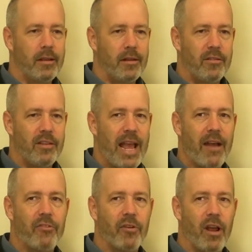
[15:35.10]
it's the
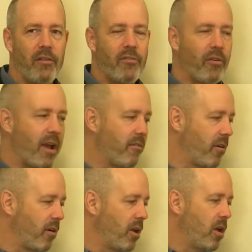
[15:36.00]
afterlife
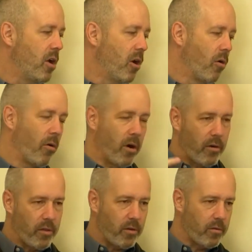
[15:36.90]
forever. Or
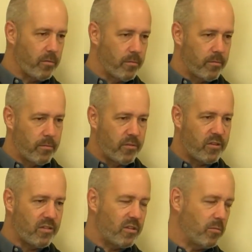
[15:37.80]
are there
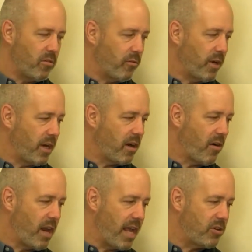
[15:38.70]
systems of
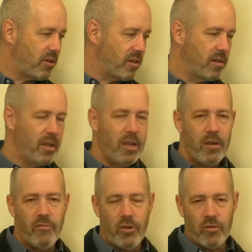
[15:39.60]
reincarnation,
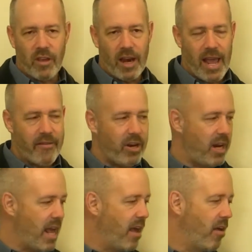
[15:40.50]
views on heaven
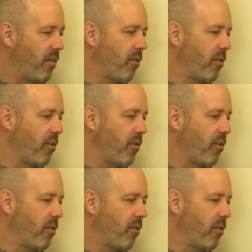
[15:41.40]
and hell?